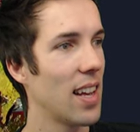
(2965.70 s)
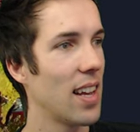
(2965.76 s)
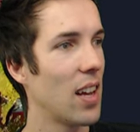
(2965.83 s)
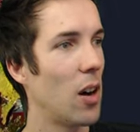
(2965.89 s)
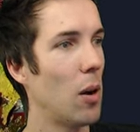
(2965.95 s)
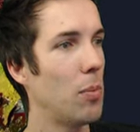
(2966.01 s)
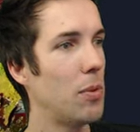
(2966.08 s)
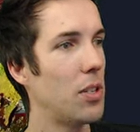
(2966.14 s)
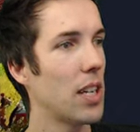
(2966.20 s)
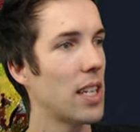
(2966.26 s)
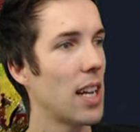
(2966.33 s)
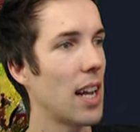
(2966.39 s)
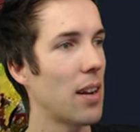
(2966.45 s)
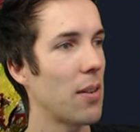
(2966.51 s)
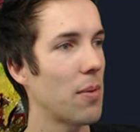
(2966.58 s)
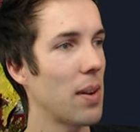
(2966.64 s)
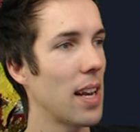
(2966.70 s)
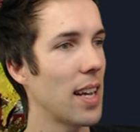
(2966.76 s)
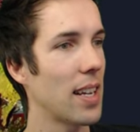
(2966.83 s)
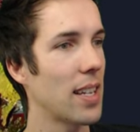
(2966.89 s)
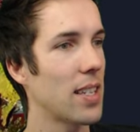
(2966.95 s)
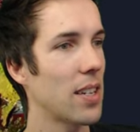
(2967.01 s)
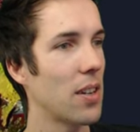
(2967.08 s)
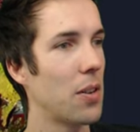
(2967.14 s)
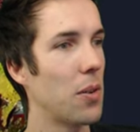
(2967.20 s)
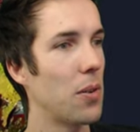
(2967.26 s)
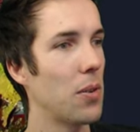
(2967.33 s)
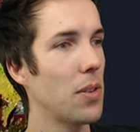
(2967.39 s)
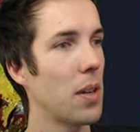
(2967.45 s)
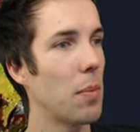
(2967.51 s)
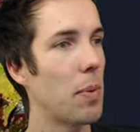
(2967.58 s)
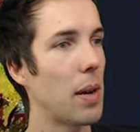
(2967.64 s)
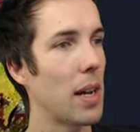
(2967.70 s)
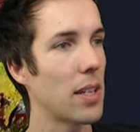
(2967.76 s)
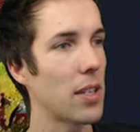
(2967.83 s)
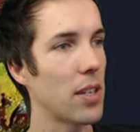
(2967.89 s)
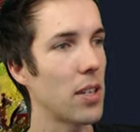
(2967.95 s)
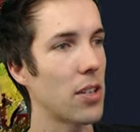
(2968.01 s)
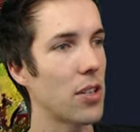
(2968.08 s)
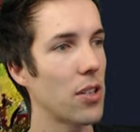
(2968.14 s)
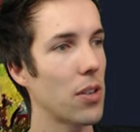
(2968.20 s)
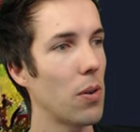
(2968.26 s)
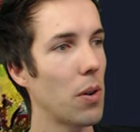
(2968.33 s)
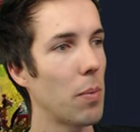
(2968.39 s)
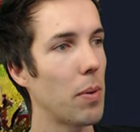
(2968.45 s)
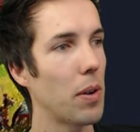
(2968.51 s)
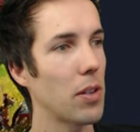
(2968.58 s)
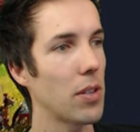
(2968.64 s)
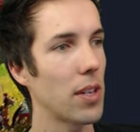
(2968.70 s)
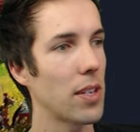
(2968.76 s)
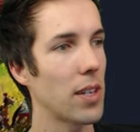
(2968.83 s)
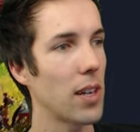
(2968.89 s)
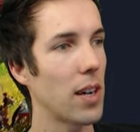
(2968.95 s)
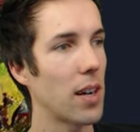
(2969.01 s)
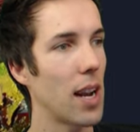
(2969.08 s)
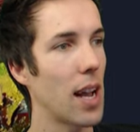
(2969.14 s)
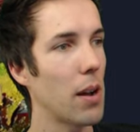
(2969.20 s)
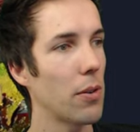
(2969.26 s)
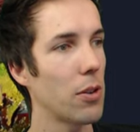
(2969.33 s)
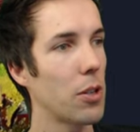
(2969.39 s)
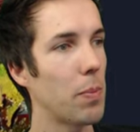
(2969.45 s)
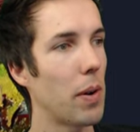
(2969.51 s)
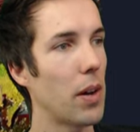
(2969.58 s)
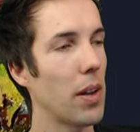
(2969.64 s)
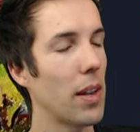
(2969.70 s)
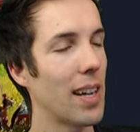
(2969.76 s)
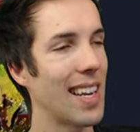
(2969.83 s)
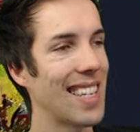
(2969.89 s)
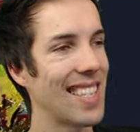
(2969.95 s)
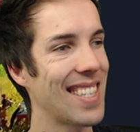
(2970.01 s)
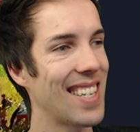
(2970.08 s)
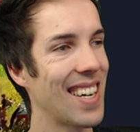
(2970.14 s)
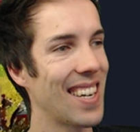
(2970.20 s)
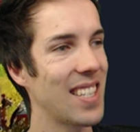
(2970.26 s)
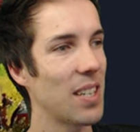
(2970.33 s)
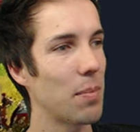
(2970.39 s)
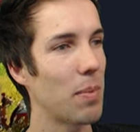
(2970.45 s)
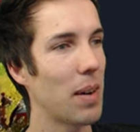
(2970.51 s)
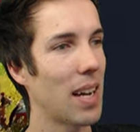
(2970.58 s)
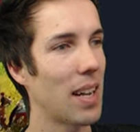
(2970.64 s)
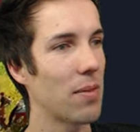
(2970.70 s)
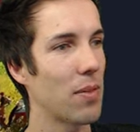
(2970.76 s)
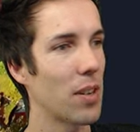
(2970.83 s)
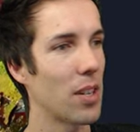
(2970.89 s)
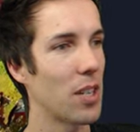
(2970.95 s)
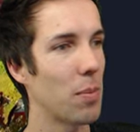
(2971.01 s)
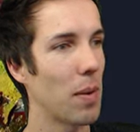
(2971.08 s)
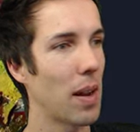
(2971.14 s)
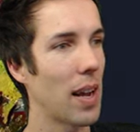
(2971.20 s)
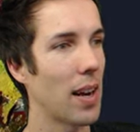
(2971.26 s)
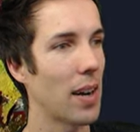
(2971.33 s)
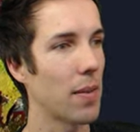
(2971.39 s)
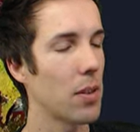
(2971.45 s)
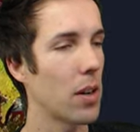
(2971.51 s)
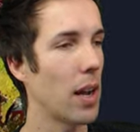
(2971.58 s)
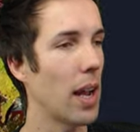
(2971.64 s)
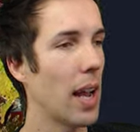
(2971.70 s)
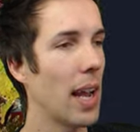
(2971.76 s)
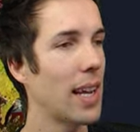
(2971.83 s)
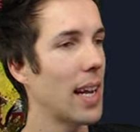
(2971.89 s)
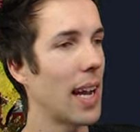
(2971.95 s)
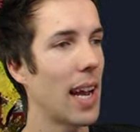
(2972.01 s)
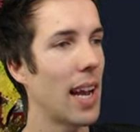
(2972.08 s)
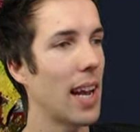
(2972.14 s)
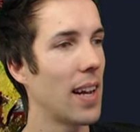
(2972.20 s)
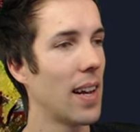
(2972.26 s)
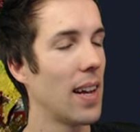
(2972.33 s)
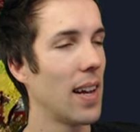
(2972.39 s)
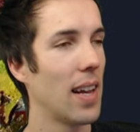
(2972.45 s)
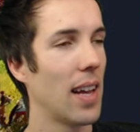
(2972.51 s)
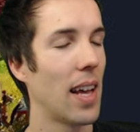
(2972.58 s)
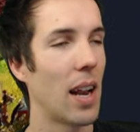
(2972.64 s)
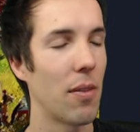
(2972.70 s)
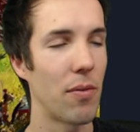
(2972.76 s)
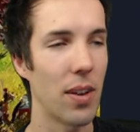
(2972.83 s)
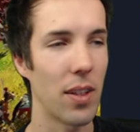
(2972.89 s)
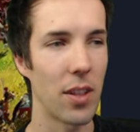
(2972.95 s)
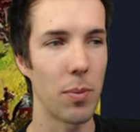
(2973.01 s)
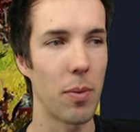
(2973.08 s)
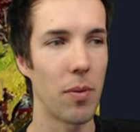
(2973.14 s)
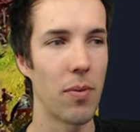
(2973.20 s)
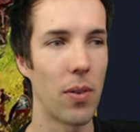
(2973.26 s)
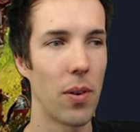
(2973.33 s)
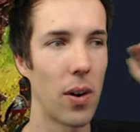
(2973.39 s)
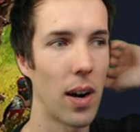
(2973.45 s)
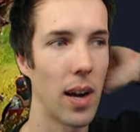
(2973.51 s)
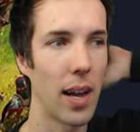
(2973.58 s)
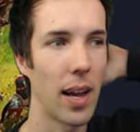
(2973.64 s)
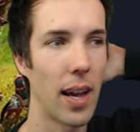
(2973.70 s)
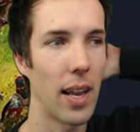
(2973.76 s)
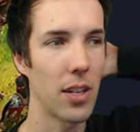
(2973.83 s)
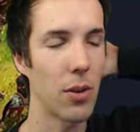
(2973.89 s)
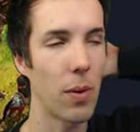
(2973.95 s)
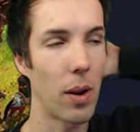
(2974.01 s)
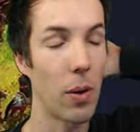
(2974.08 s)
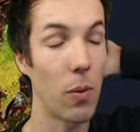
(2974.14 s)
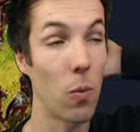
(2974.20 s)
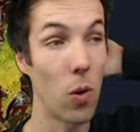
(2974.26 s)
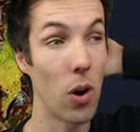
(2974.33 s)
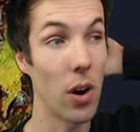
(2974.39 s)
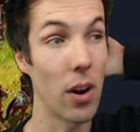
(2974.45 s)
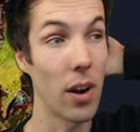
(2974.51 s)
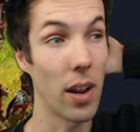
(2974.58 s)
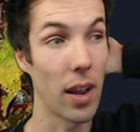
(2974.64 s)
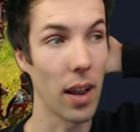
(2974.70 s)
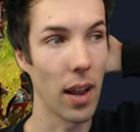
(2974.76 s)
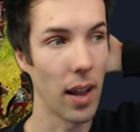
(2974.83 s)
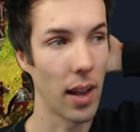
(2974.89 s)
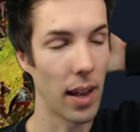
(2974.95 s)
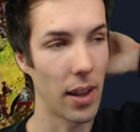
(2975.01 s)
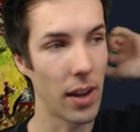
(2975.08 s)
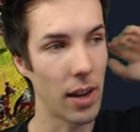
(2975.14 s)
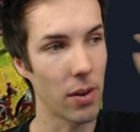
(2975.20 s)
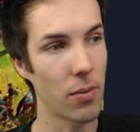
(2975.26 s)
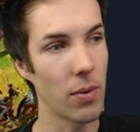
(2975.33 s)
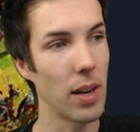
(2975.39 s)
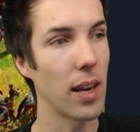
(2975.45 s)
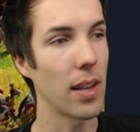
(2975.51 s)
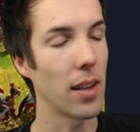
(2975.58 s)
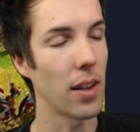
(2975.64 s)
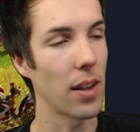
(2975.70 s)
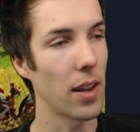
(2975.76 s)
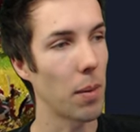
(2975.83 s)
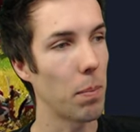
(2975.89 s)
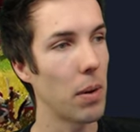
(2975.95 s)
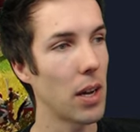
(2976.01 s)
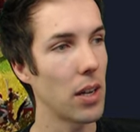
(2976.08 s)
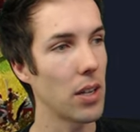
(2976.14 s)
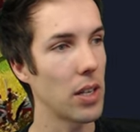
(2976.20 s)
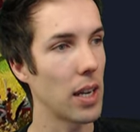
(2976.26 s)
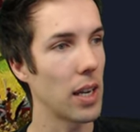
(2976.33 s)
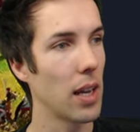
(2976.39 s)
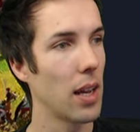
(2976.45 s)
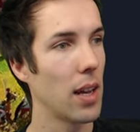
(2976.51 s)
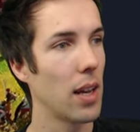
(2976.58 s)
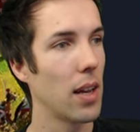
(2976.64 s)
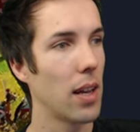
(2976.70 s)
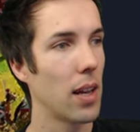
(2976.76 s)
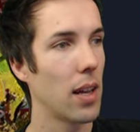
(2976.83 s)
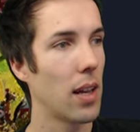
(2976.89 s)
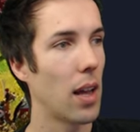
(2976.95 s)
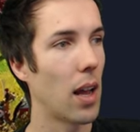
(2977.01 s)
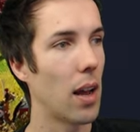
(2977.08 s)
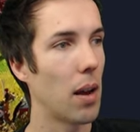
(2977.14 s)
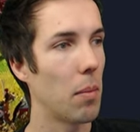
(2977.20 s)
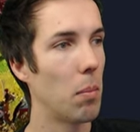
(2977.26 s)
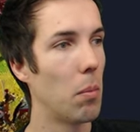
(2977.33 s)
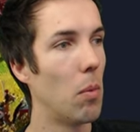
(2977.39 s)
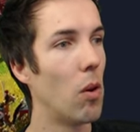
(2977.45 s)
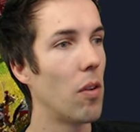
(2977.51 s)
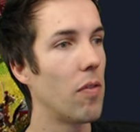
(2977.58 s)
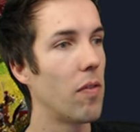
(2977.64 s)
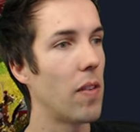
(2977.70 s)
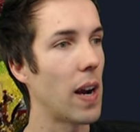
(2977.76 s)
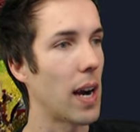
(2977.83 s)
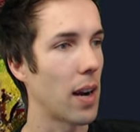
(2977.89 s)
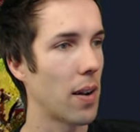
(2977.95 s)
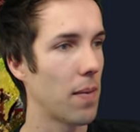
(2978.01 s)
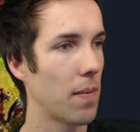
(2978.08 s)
objects like relics, gold deposits, and stone deposits are now spawning in a tighter band for each player. So, aka, I've read this before, and it's quite wordy, and you can read it and you can pause it. Uh, more fair.